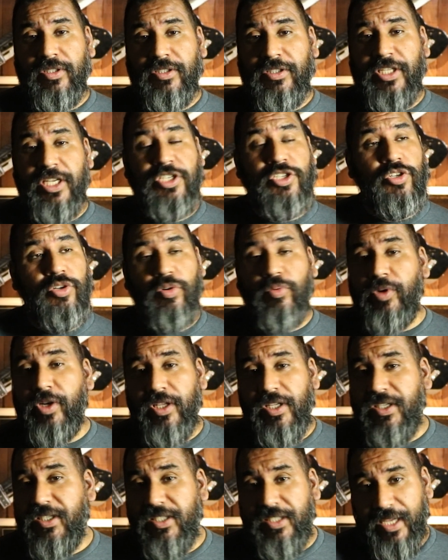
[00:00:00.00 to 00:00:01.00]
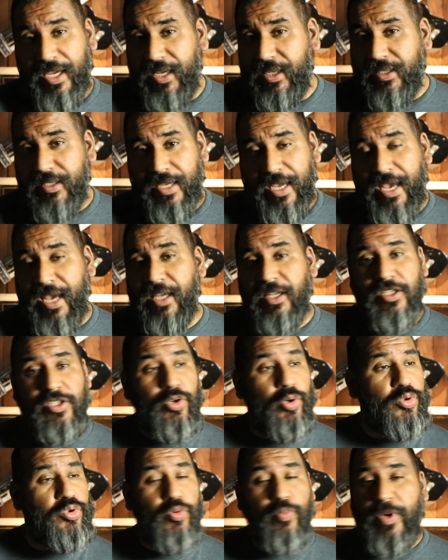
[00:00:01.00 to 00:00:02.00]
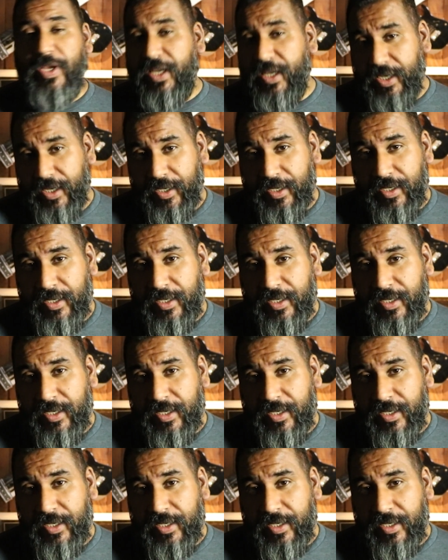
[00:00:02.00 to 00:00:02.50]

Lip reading: digital real estate and social media?